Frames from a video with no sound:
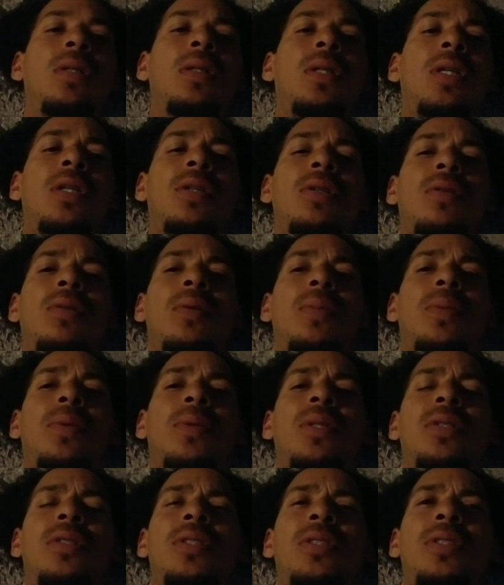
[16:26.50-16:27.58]
I grew up
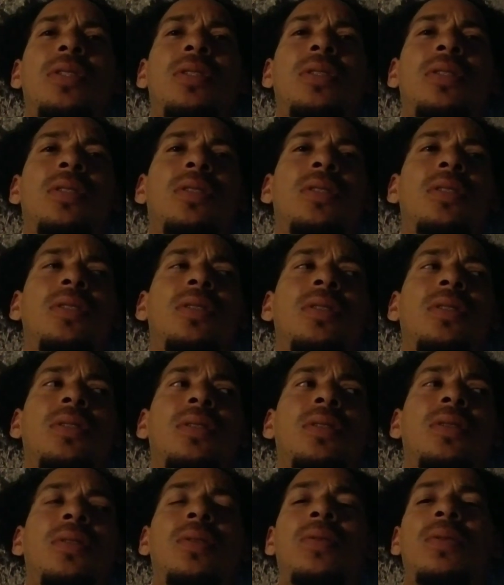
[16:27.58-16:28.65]
around
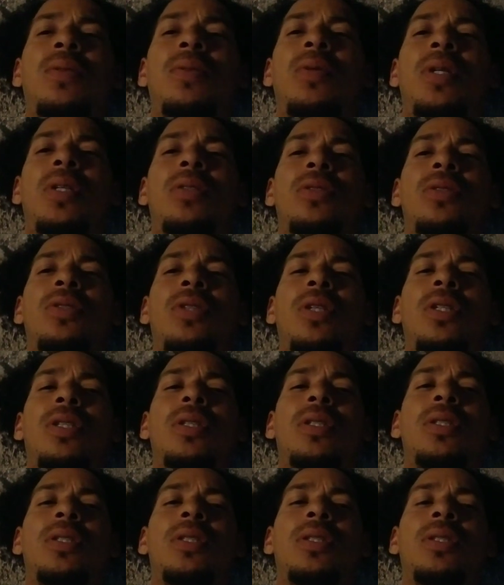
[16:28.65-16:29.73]

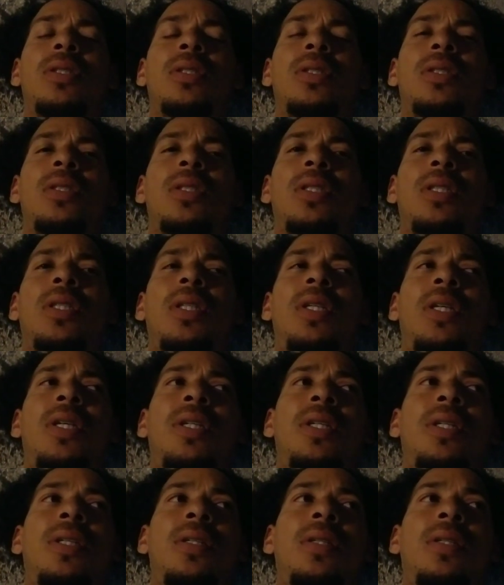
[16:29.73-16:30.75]
trucks, and